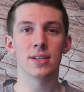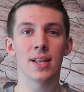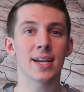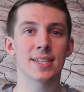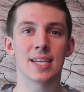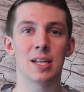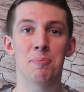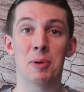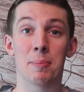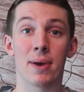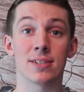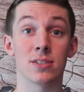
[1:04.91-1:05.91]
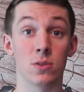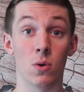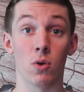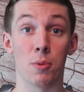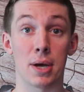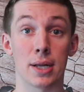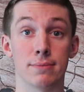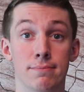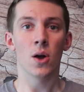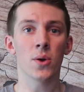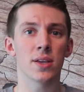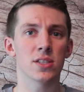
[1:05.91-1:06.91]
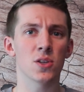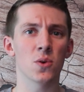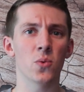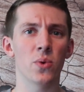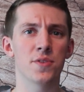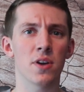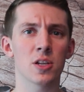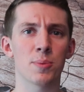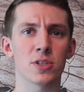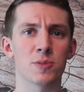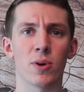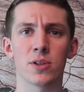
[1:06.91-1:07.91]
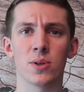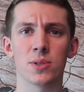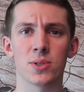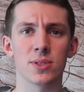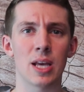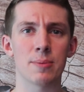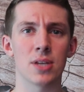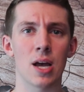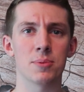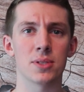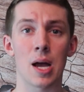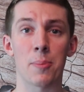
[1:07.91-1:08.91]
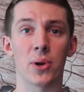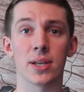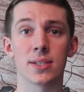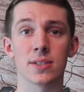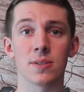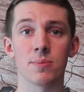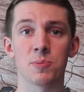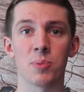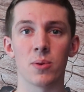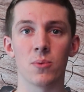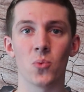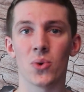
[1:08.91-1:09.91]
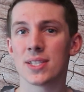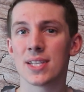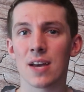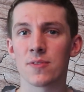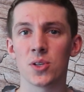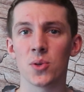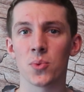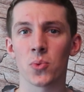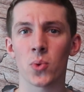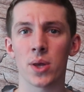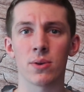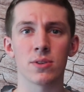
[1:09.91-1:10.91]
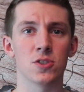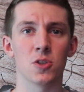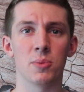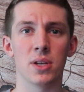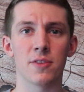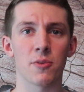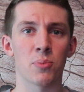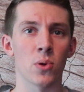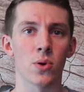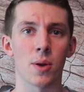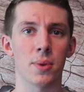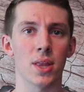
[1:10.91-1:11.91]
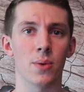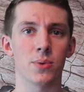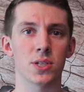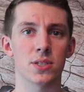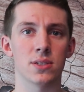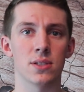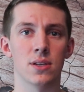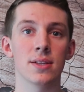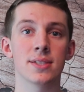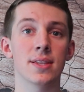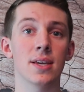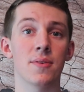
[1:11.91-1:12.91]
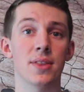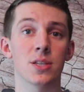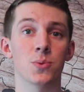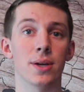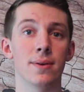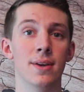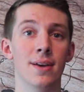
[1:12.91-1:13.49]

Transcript: Like I said, big mess, don't worry about it. Okay, so we've talked about smart toasters, laptops, and operating systems, but what does that have to do with why there are so many different programming languages? Let's think of it this way.